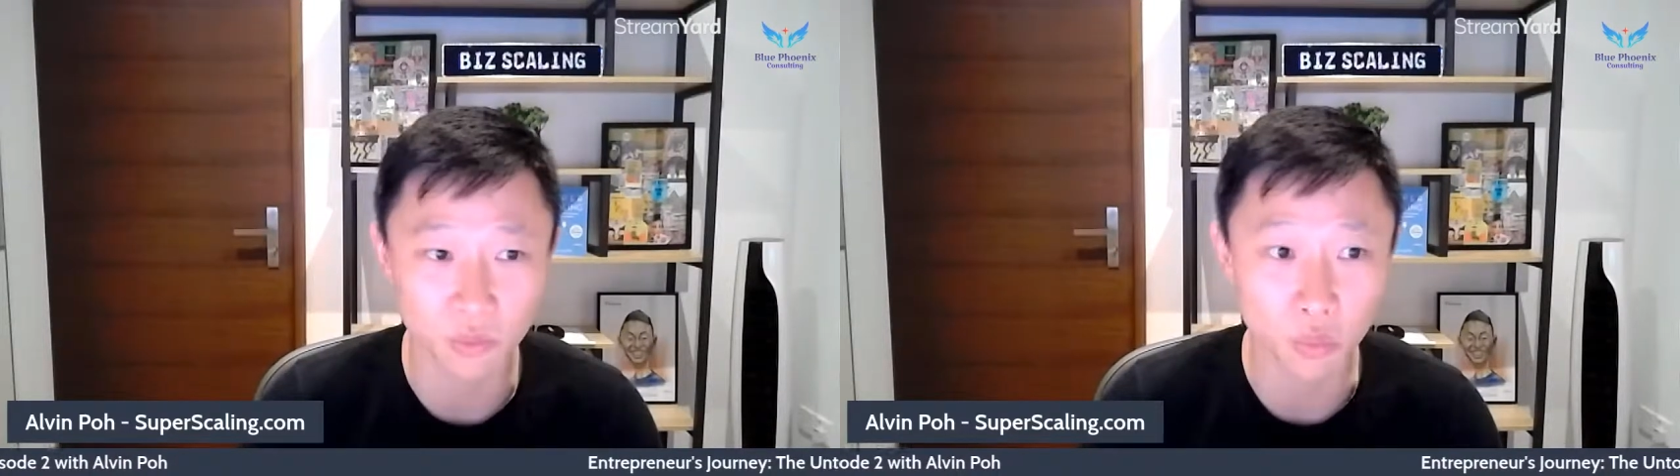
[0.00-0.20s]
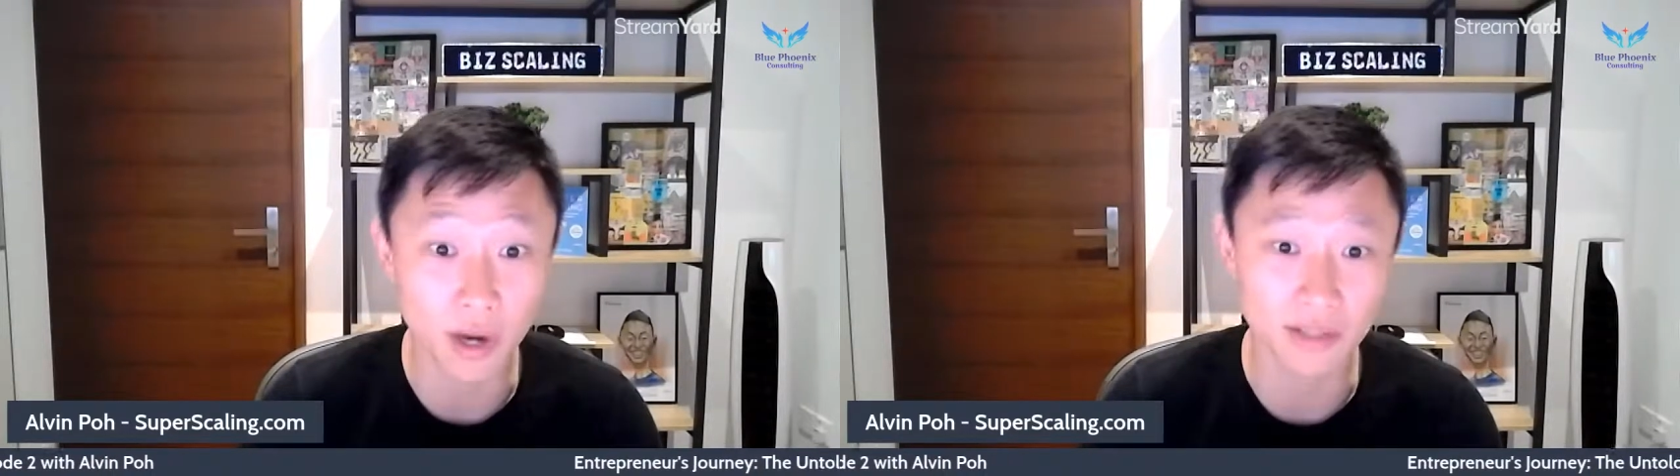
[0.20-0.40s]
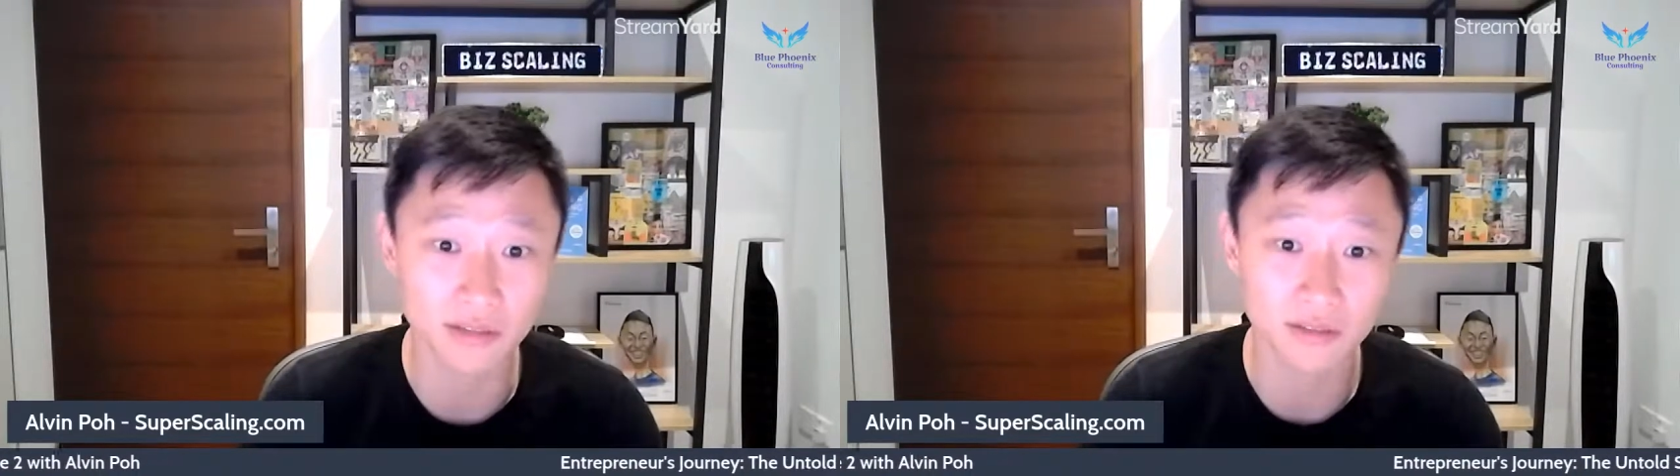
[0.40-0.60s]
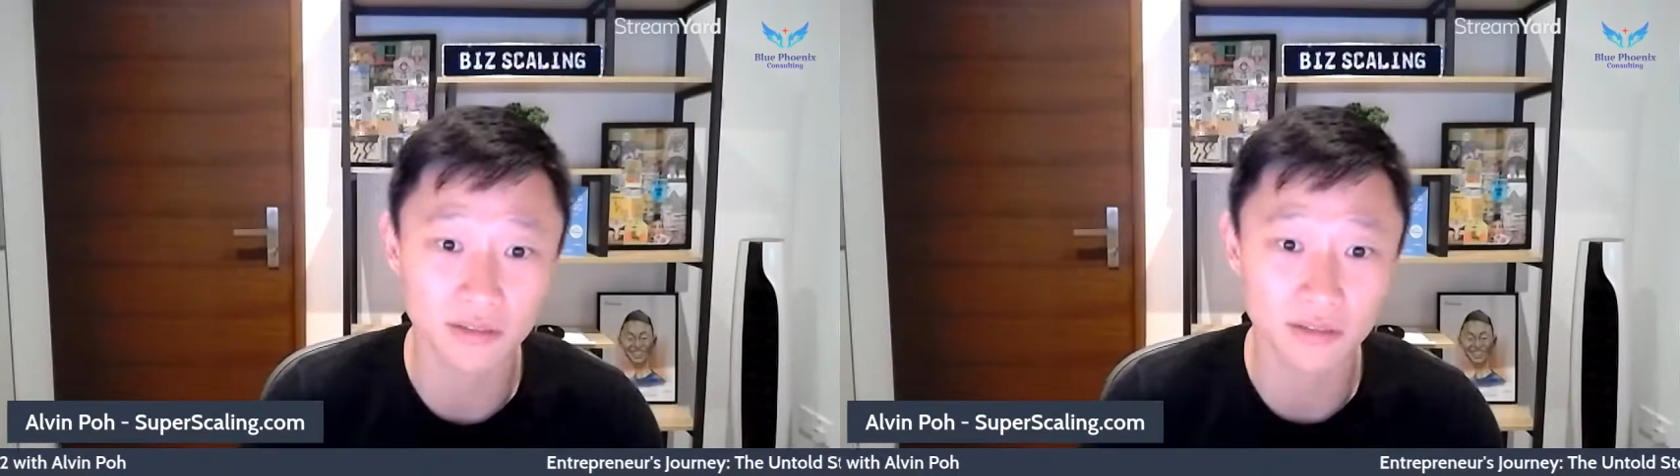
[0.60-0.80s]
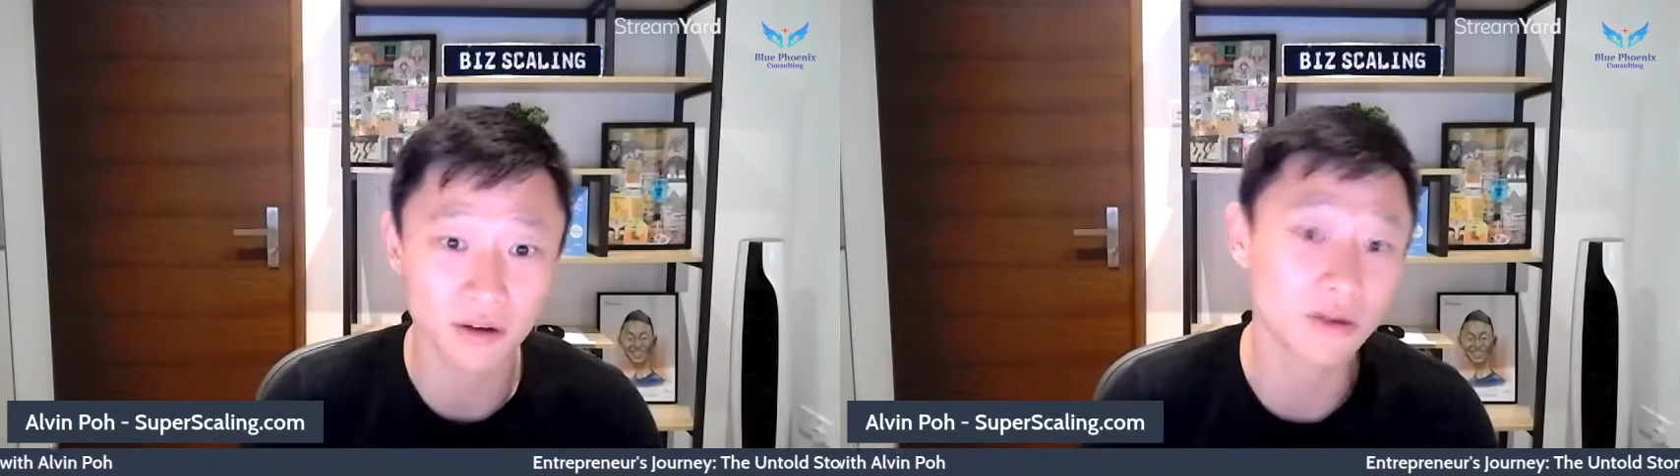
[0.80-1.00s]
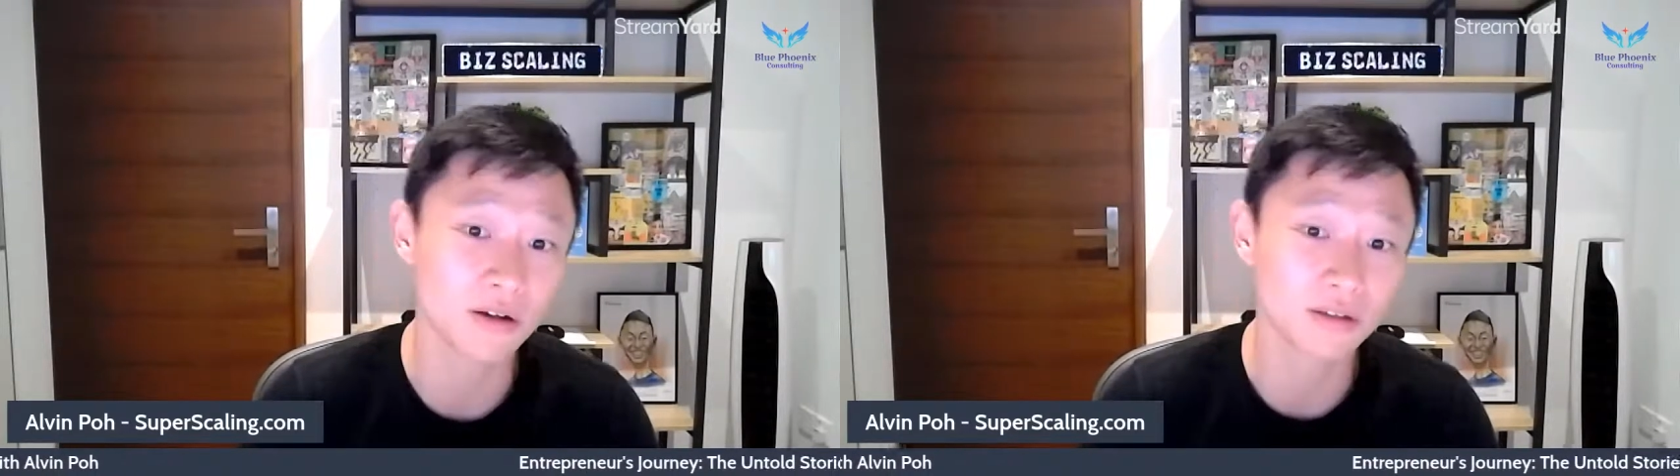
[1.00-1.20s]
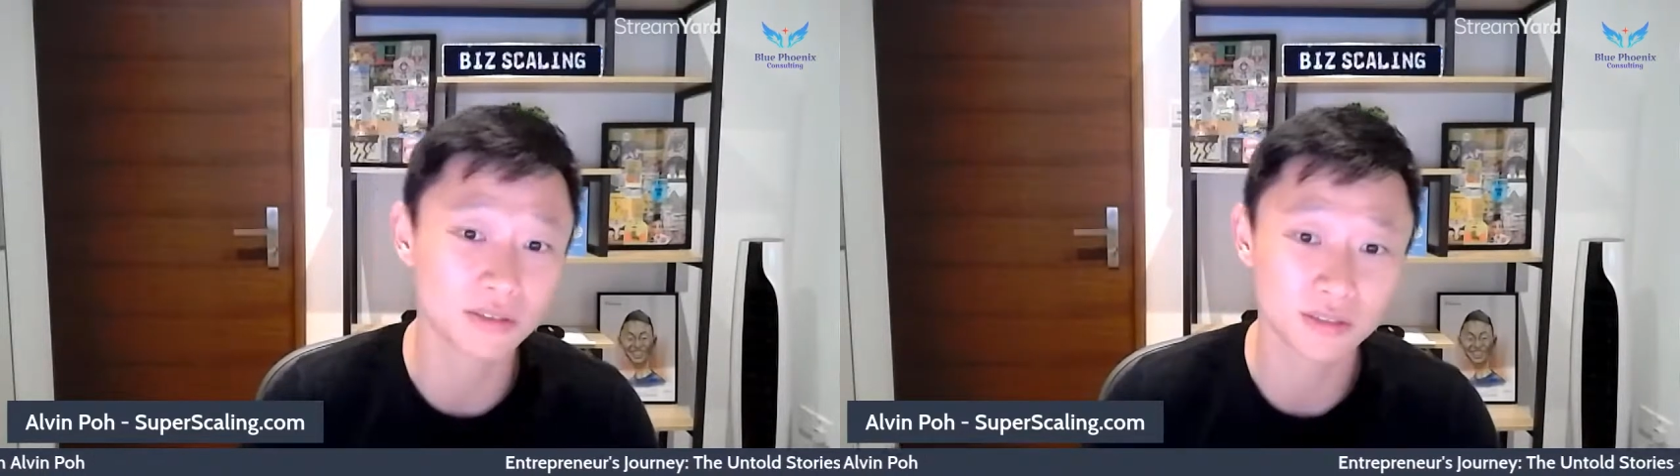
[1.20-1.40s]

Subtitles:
white hot,